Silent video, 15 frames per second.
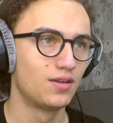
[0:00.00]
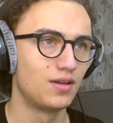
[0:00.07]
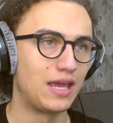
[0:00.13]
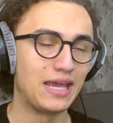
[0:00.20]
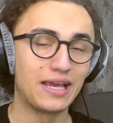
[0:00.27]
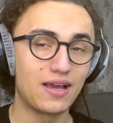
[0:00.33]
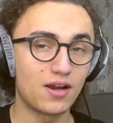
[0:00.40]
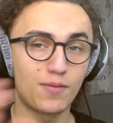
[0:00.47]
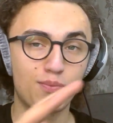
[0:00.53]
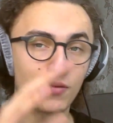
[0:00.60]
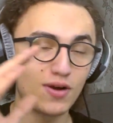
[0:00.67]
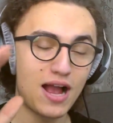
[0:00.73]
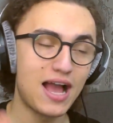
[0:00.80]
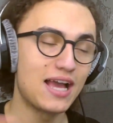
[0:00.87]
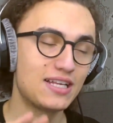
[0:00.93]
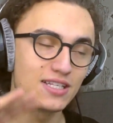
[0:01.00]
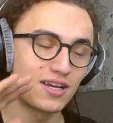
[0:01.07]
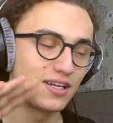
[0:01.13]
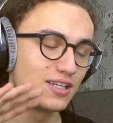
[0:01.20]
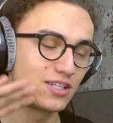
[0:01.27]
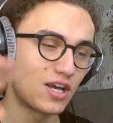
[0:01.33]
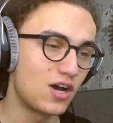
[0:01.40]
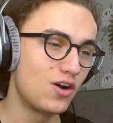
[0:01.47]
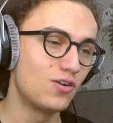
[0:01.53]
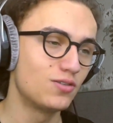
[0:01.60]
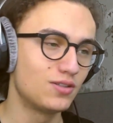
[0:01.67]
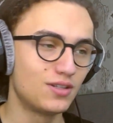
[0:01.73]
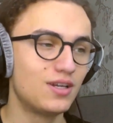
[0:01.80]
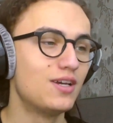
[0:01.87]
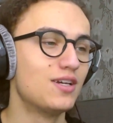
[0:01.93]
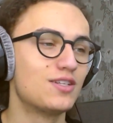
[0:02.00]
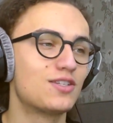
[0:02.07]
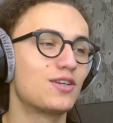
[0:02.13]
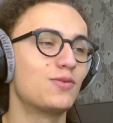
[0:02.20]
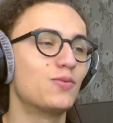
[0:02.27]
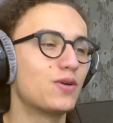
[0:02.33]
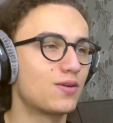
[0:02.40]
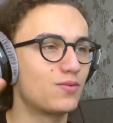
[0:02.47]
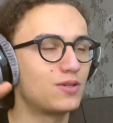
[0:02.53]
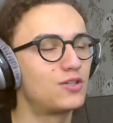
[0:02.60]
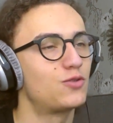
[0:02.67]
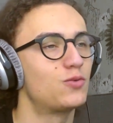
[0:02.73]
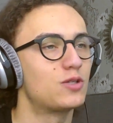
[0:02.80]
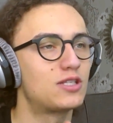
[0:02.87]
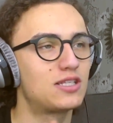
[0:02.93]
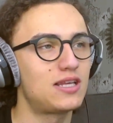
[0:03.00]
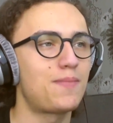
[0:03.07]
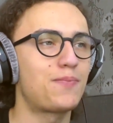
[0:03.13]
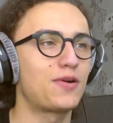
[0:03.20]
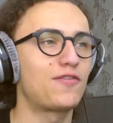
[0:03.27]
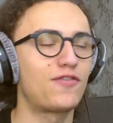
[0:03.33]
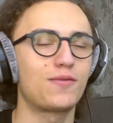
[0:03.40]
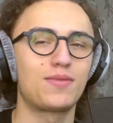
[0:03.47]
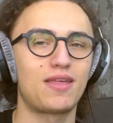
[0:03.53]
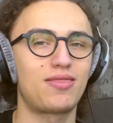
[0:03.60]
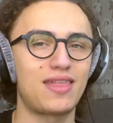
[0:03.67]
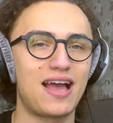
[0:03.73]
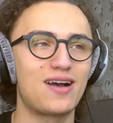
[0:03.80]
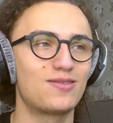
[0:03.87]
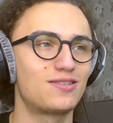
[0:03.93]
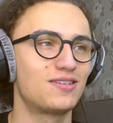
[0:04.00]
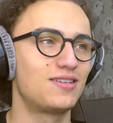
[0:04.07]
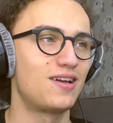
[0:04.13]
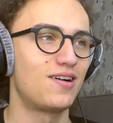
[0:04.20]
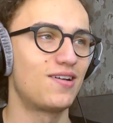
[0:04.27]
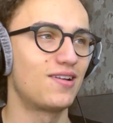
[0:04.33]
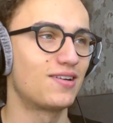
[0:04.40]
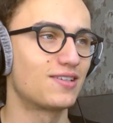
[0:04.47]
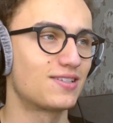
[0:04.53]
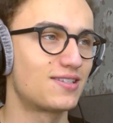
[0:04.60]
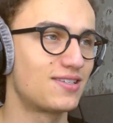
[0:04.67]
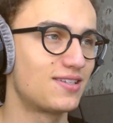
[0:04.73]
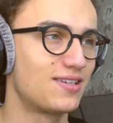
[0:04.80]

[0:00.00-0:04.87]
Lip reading: He got a prize on his own, so which was separate from the $1,000,